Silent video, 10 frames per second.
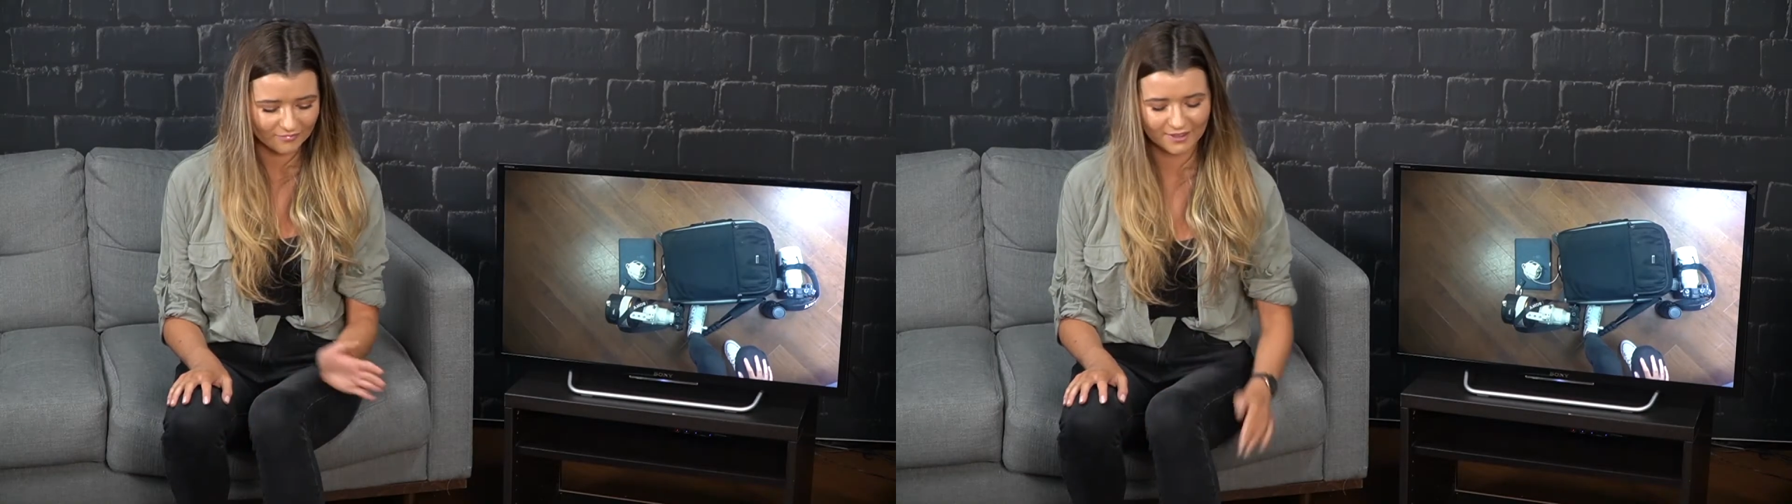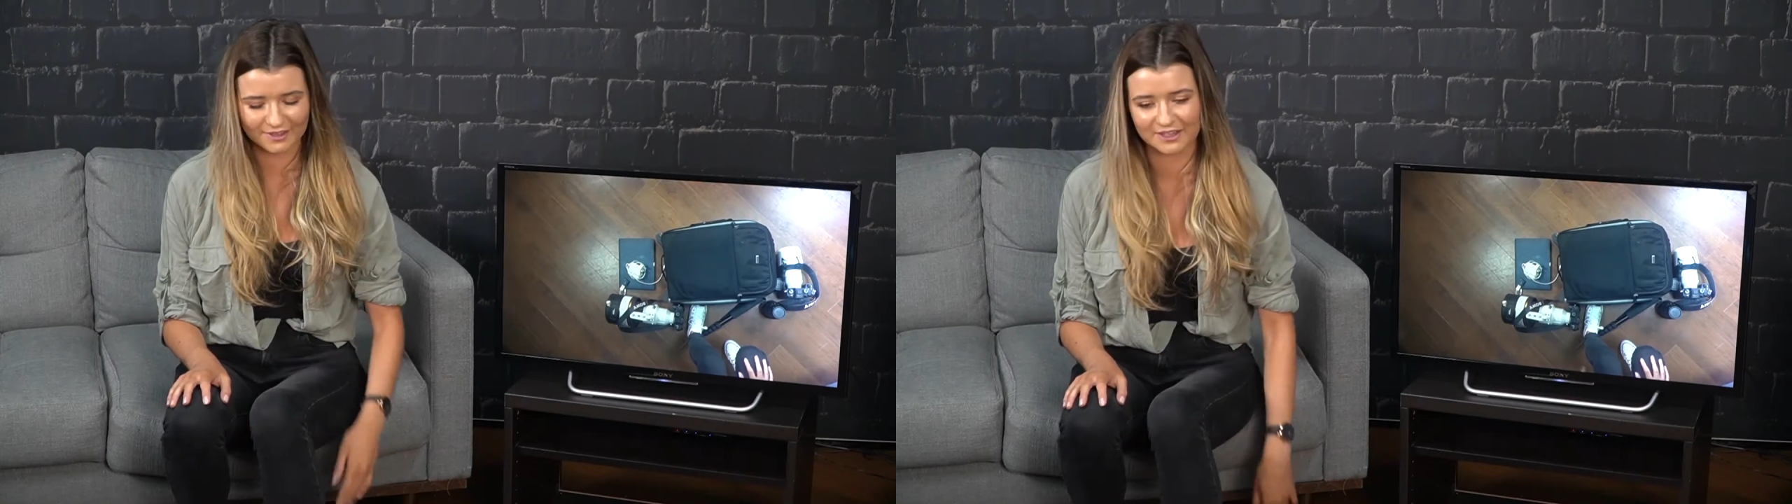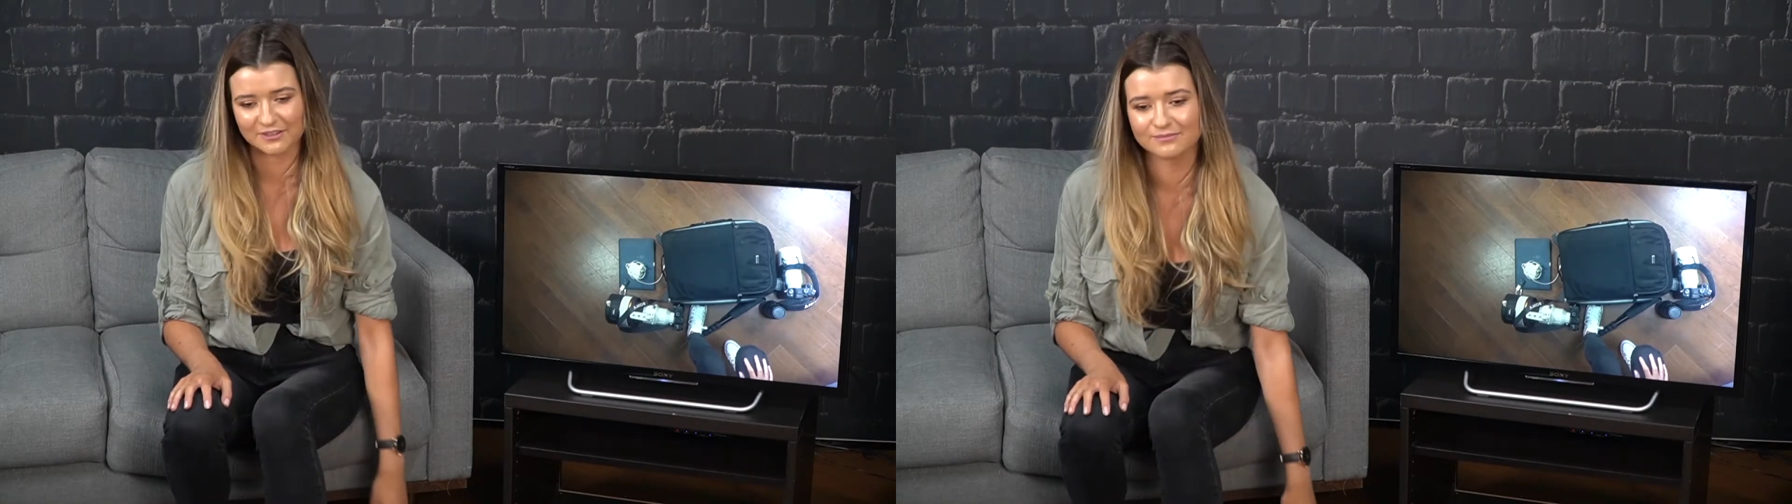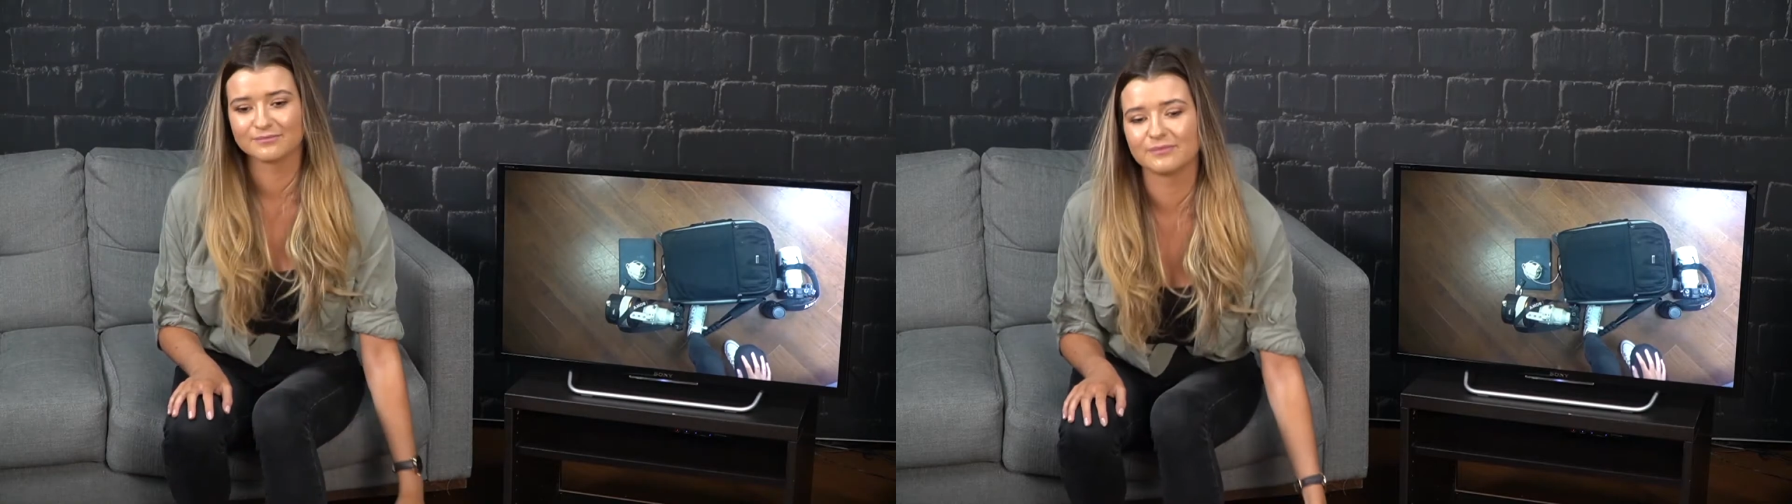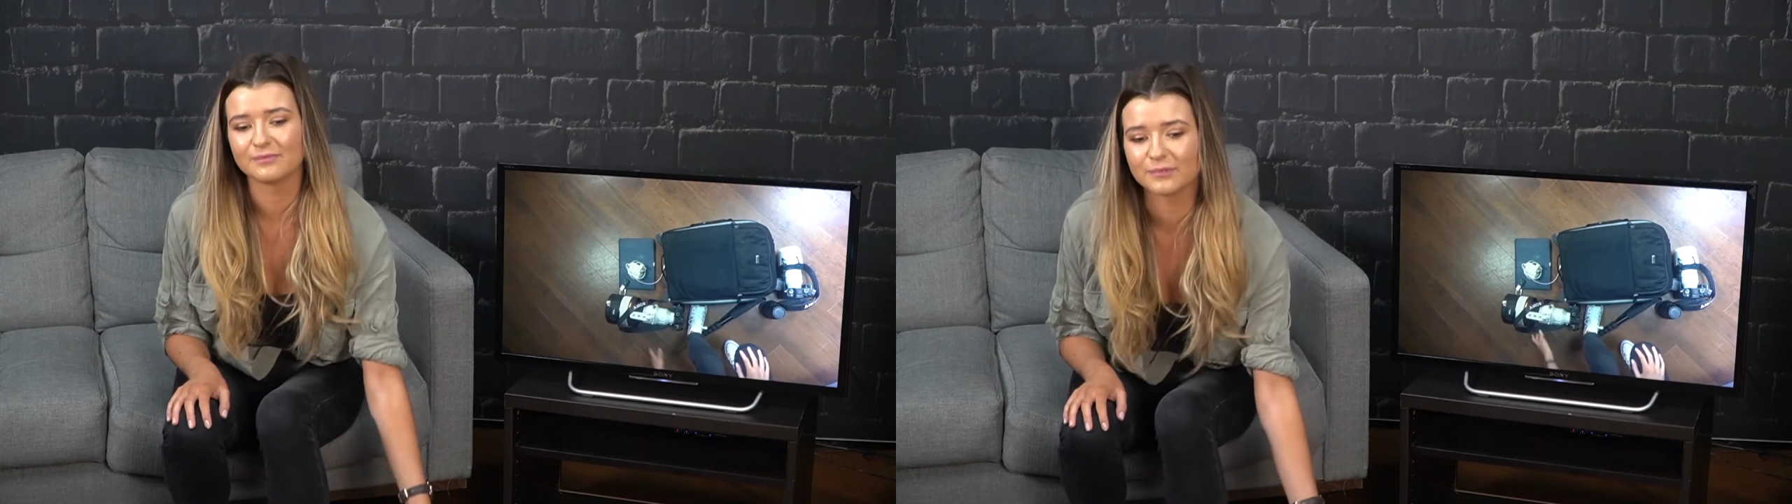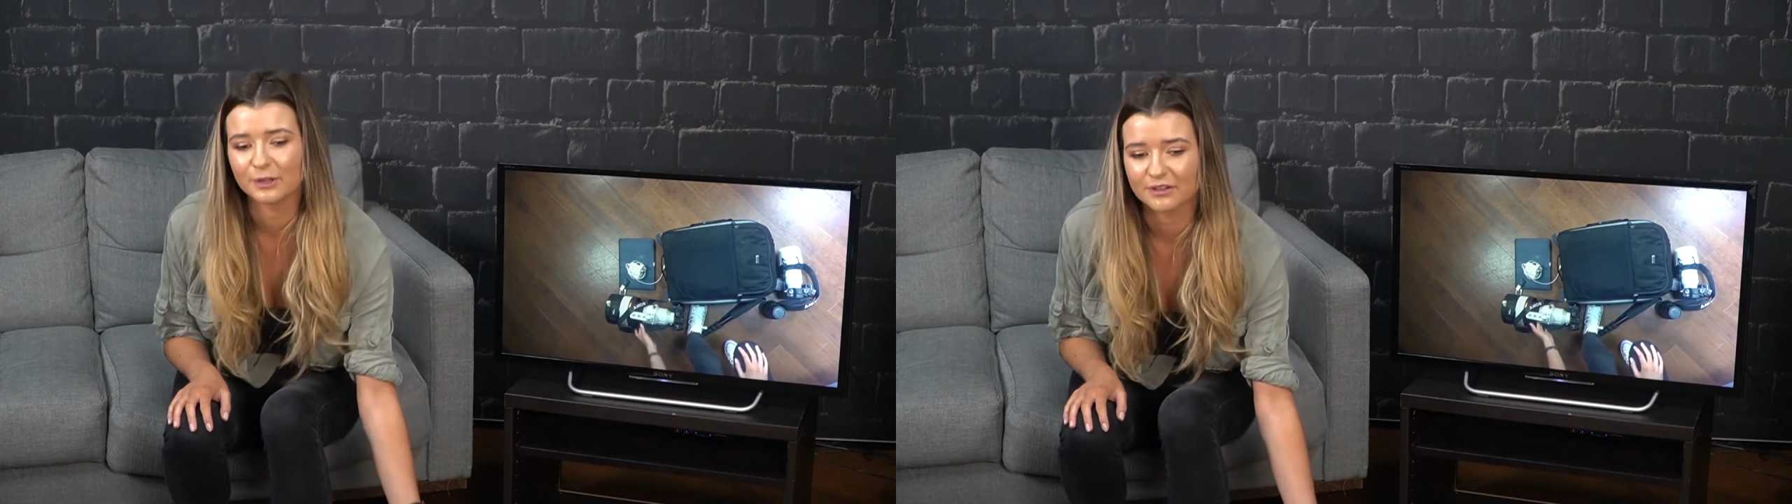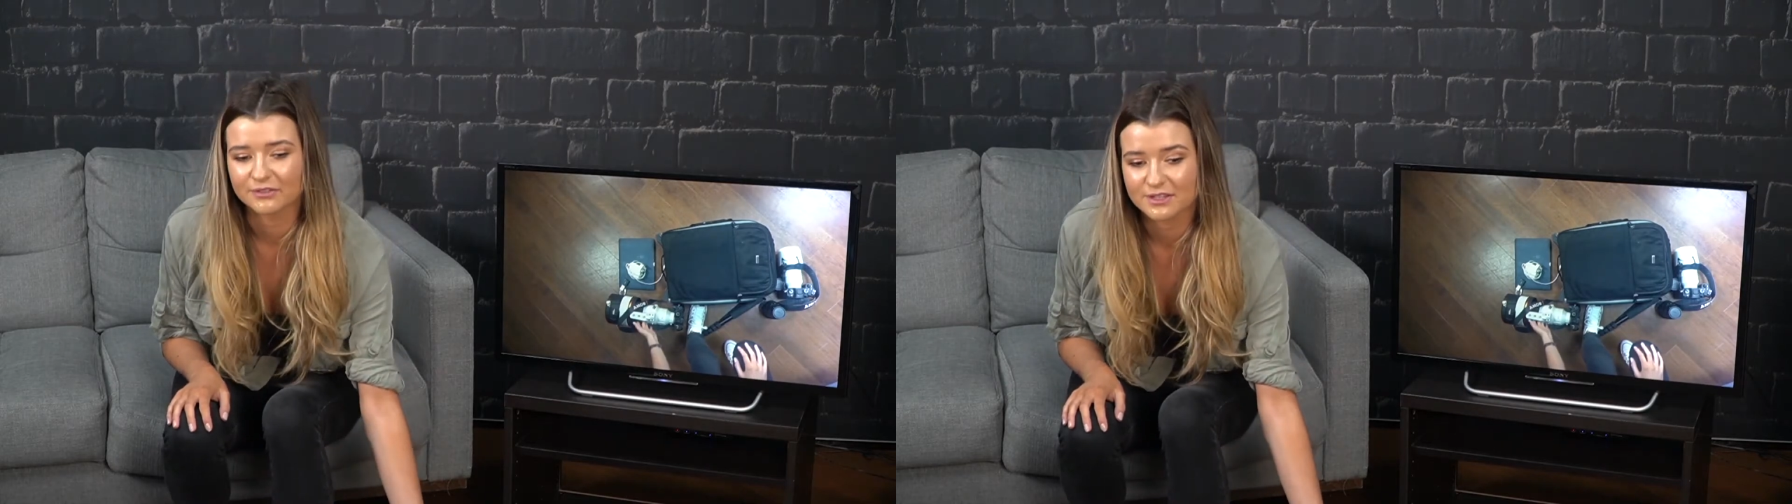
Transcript: yeah, you have